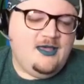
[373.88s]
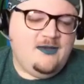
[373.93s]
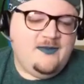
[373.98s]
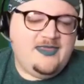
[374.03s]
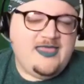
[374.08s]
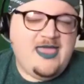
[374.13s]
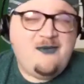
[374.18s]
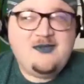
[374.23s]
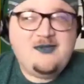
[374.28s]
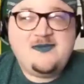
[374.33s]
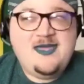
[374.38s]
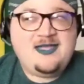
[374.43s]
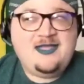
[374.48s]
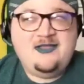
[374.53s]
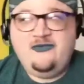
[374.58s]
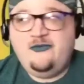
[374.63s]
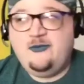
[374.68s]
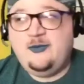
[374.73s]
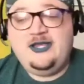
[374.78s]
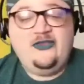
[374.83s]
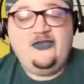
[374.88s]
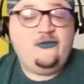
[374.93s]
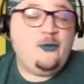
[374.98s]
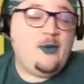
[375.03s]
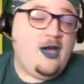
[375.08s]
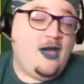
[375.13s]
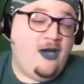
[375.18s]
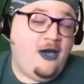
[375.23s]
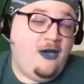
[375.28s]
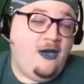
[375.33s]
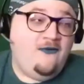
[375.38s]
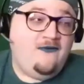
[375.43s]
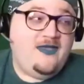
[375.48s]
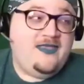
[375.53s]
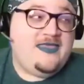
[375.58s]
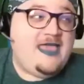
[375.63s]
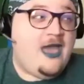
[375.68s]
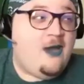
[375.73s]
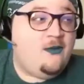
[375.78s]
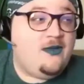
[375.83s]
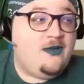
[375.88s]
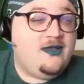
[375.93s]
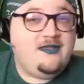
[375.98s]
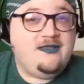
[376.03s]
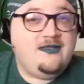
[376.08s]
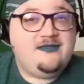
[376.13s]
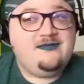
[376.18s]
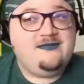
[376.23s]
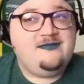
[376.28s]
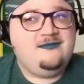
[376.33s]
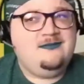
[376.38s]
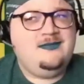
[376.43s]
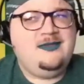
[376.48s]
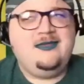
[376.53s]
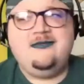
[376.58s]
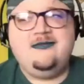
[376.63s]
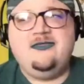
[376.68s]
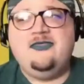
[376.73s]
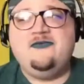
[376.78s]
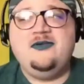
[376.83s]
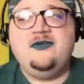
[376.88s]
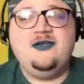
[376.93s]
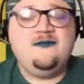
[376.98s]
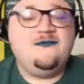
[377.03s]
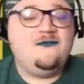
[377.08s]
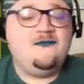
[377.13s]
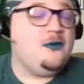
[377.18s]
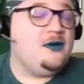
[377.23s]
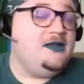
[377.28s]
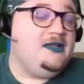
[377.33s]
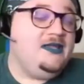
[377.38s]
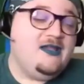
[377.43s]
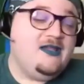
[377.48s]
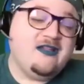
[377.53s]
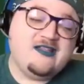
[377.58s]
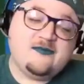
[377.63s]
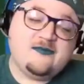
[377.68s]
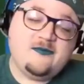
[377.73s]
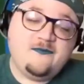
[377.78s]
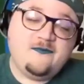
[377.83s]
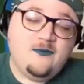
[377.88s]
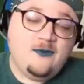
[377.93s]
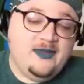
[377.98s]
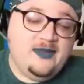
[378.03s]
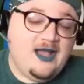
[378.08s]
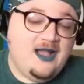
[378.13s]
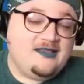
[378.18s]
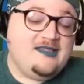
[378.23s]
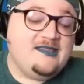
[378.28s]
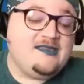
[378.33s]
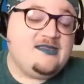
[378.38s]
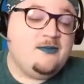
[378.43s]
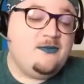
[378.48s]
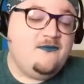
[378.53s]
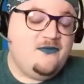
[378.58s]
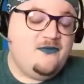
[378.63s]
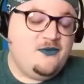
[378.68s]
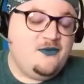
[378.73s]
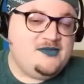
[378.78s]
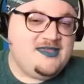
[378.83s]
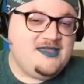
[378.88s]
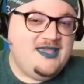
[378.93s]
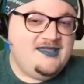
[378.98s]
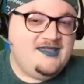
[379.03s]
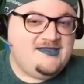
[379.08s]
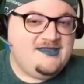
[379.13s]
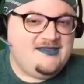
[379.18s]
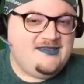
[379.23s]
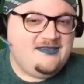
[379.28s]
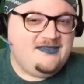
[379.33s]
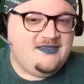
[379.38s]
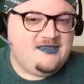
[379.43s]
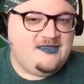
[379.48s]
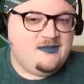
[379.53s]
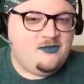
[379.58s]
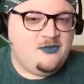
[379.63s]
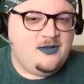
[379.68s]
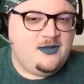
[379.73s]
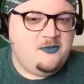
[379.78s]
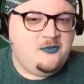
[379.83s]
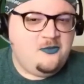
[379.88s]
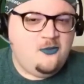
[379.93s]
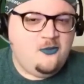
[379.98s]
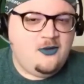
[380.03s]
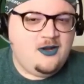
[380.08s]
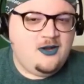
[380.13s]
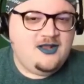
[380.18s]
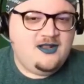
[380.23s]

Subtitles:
And that was back in 2012, and that was like 3 or 4 years before we got to some of those cases at the Supreme Court.